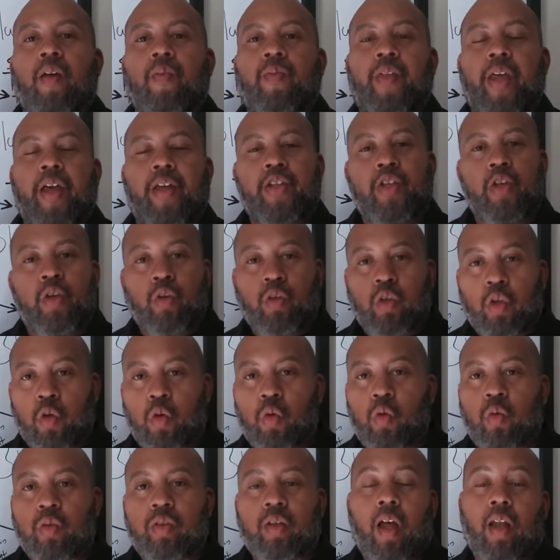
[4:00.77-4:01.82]
then you
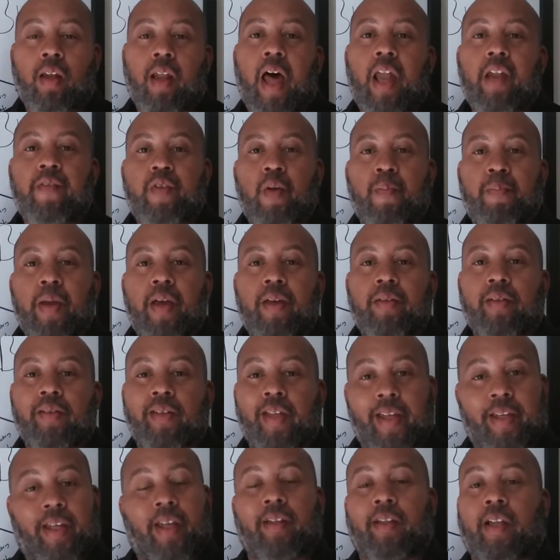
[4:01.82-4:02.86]
lose a lot of your
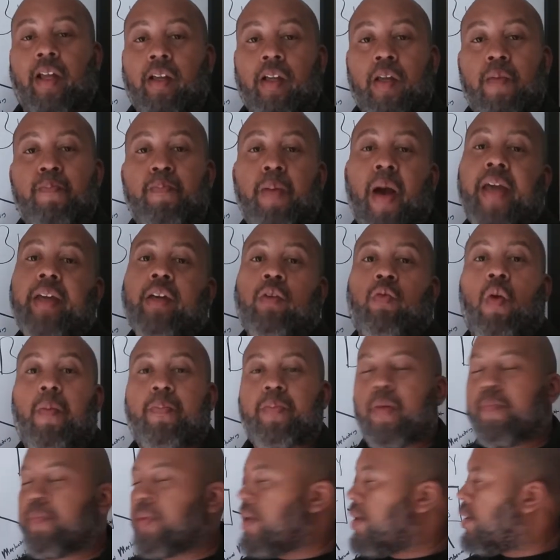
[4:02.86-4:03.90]
business. It can literally
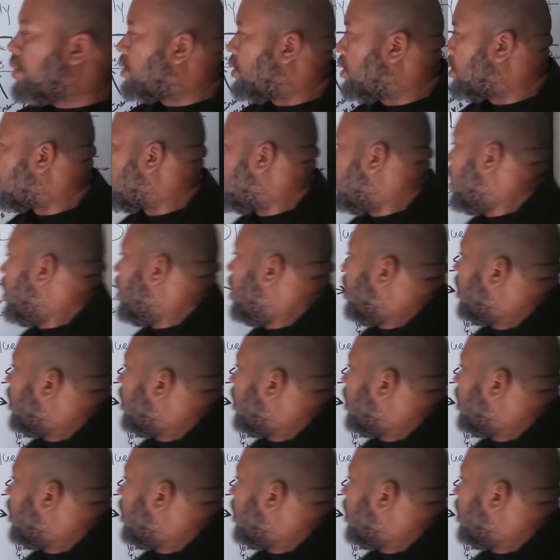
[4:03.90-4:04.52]
bankrupt your business.